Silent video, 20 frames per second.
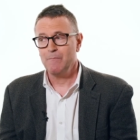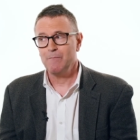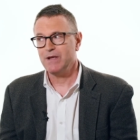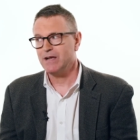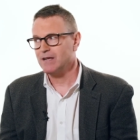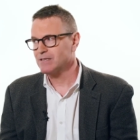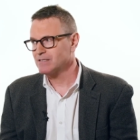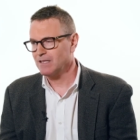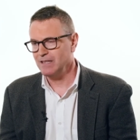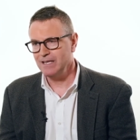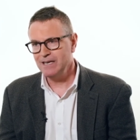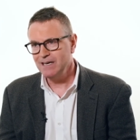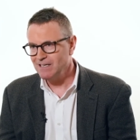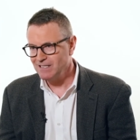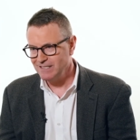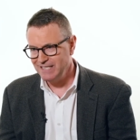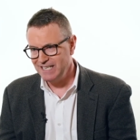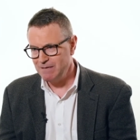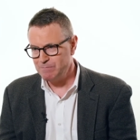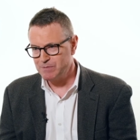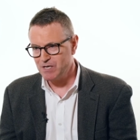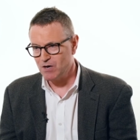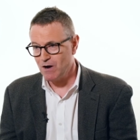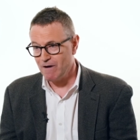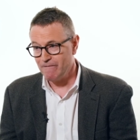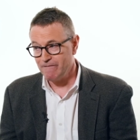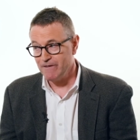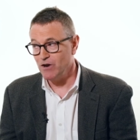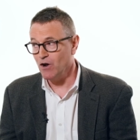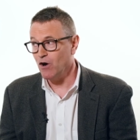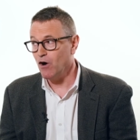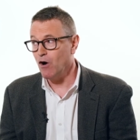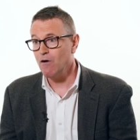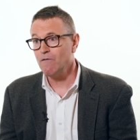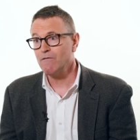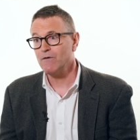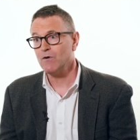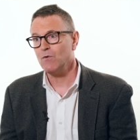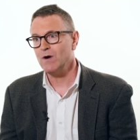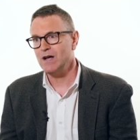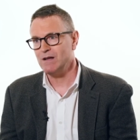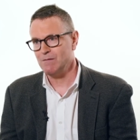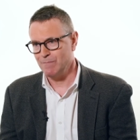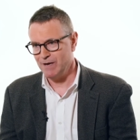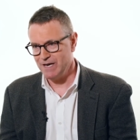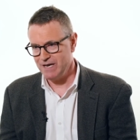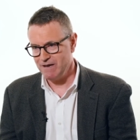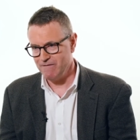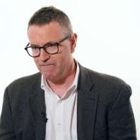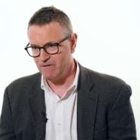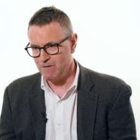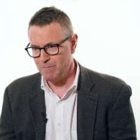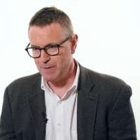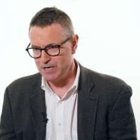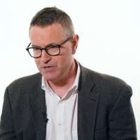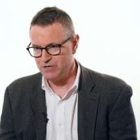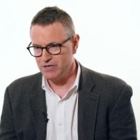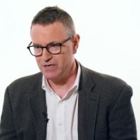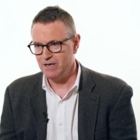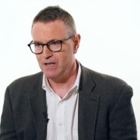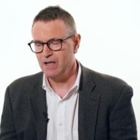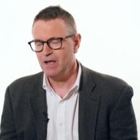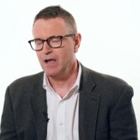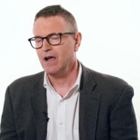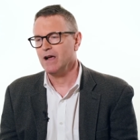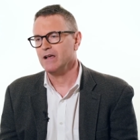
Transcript: because clinical teams are often overwhelmed by information